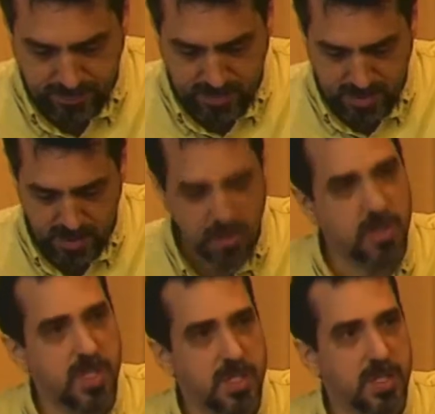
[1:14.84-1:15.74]
This was
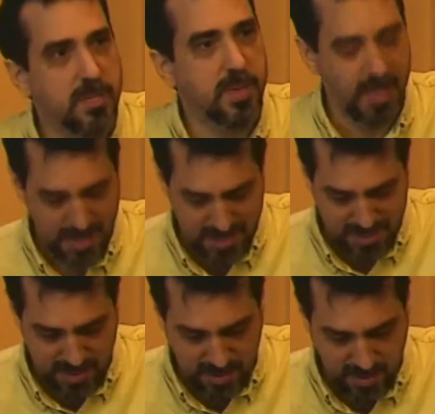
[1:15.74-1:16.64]
just some
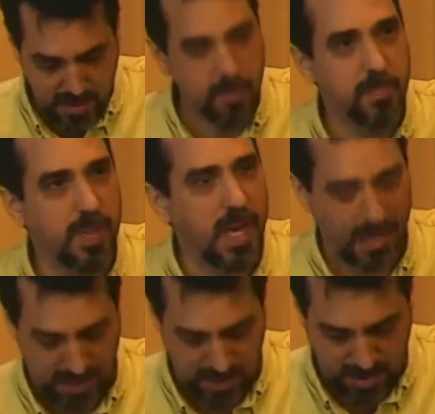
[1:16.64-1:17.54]
kid, some black
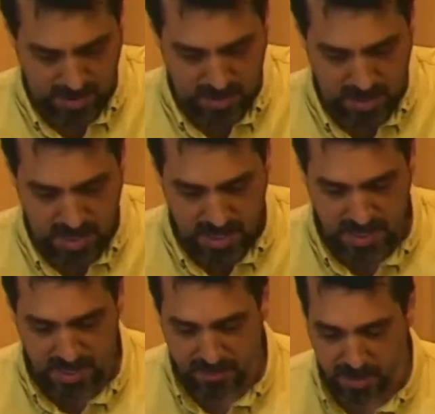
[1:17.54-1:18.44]
kid, and
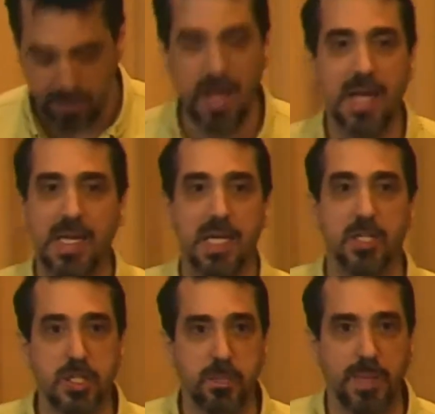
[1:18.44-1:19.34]
not even a black kid,
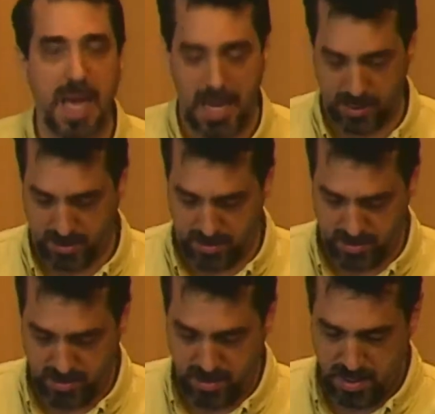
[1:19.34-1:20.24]
just a black.
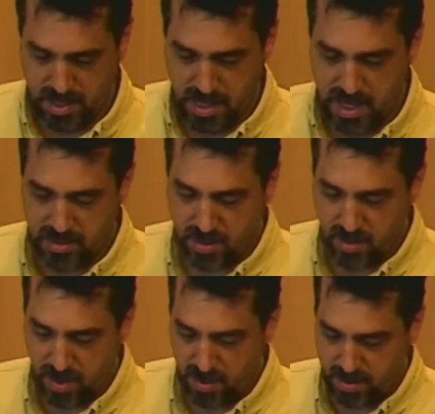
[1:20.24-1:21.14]
In their
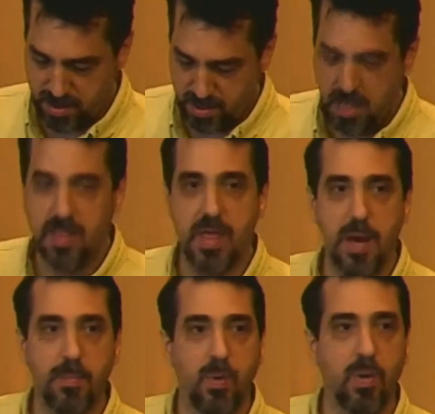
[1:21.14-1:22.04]
heart,
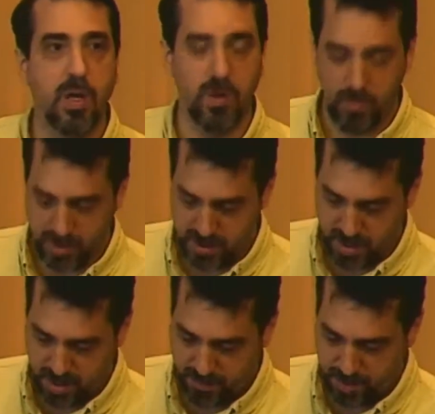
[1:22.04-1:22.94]
that boy was
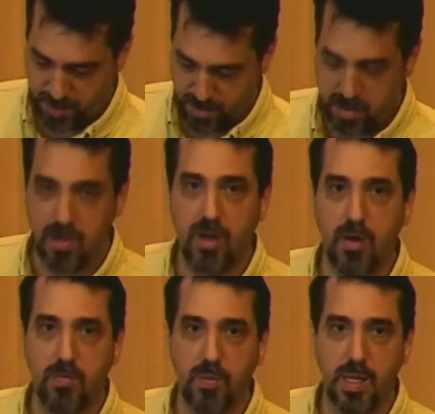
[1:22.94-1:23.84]
not part
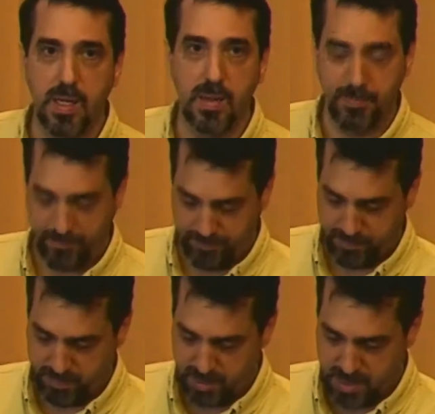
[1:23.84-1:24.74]
of we,
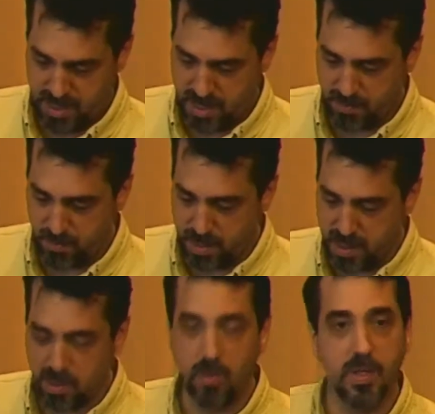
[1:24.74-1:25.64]
and
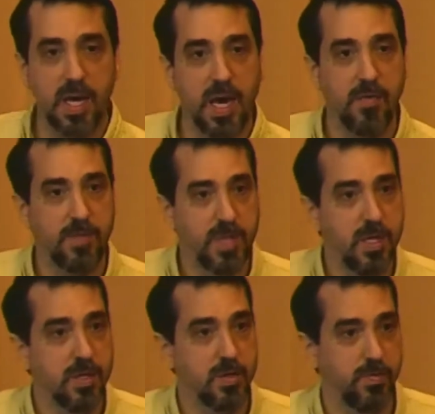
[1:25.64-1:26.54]
we only have
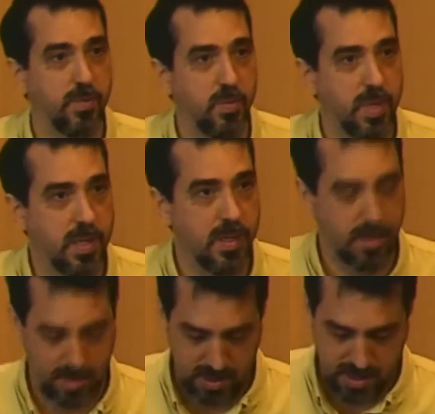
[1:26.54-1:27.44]
tears for we
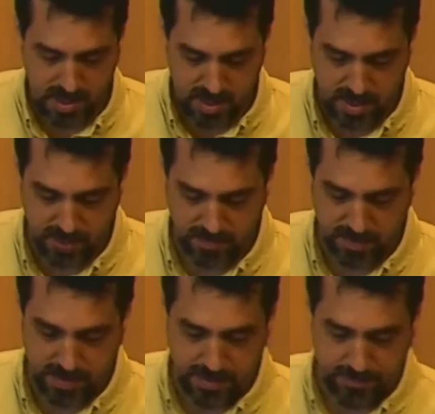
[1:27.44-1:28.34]
and not for
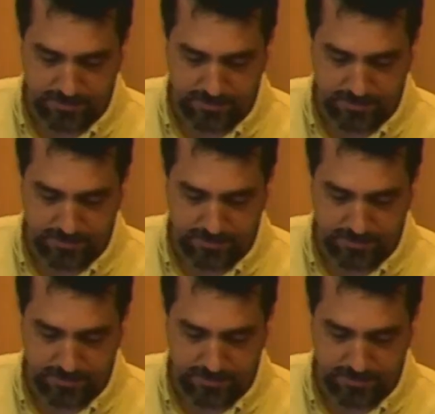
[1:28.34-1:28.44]
them.